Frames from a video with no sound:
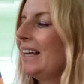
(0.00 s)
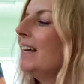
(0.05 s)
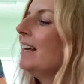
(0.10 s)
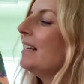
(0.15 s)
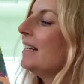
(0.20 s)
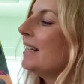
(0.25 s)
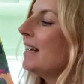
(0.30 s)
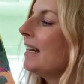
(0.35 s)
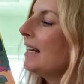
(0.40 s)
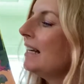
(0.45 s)

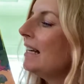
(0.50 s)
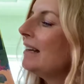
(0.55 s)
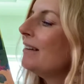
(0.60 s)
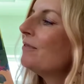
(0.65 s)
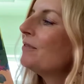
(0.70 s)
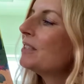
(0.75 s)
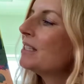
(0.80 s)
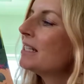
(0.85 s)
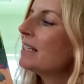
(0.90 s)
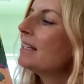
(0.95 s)
They
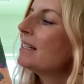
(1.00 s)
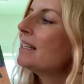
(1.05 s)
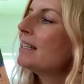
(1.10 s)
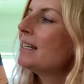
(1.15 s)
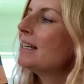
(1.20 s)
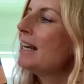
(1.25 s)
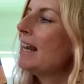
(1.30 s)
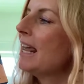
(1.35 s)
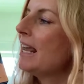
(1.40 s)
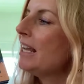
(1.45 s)
lived in the
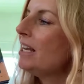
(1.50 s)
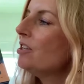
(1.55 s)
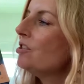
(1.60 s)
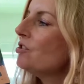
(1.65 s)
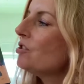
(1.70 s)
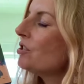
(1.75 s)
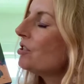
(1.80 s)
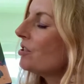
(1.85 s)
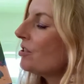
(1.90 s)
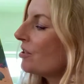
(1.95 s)

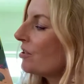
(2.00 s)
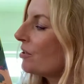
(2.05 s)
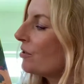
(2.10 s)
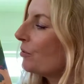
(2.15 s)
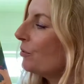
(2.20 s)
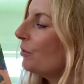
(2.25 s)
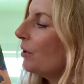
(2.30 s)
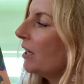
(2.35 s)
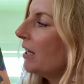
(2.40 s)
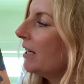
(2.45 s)
nature,
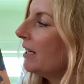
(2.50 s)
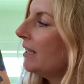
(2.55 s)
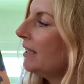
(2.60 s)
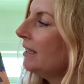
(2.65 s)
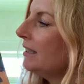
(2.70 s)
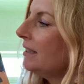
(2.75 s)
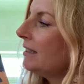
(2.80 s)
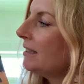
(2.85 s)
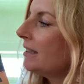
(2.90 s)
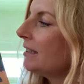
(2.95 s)

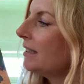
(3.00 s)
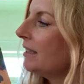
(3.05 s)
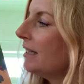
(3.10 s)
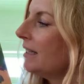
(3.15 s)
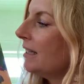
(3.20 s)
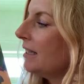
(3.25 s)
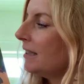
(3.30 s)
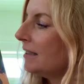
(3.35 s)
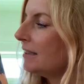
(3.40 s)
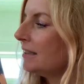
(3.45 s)
right?
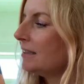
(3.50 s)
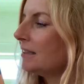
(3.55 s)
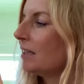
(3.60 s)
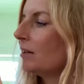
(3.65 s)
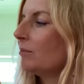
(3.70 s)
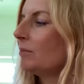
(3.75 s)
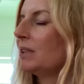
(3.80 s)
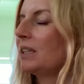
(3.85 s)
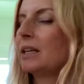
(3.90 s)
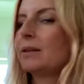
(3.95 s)
And
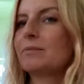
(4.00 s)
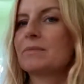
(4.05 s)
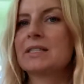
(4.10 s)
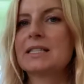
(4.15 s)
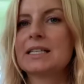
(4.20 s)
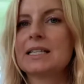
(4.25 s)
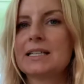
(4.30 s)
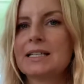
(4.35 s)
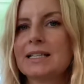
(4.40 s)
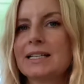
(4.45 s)
sometimes
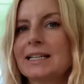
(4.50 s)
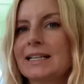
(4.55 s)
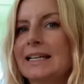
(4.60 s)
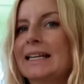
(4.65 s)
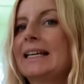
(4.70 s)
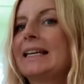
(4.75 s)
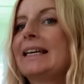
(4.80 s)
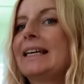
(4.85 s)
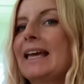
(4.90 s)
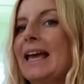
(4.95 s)
in the
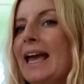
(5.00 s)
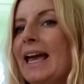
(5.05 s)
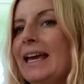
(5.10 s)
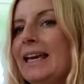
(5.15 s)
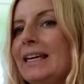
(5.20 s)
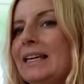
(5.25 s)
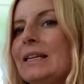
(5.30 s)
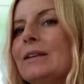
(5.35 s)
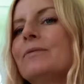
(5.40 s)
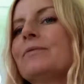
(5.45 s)

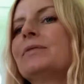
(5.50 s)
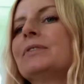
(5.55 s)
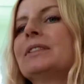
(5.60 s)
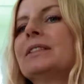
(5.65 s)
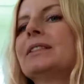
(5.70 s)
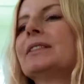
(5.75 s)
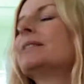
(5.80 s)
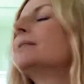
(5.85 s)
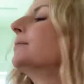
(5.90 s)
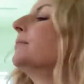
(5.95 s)

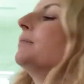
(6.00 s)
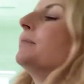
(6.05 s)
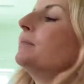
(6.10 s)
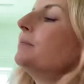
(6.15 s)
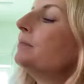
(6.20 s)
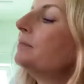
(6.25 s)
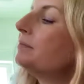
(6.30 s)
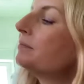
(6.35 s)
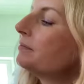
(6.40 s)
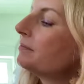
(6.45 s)
caves.
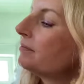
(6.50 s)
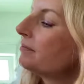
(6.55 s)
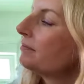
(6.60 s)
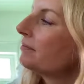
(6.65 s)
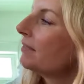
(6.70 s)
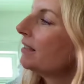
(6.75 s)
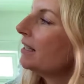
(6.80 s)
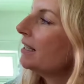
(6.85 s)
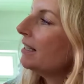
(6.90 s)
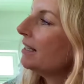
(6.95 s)

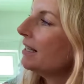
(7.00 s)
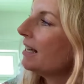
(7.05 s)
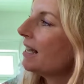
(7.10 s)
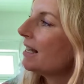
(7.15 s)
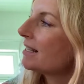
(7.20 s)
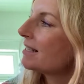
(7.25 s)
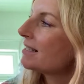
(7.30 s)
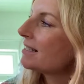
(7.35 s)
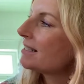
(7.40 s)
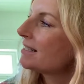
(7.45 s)

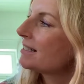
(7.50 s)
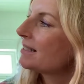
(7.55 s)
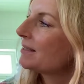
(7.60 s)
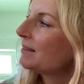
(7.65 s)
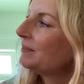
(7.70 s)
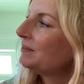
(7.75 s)
Yes.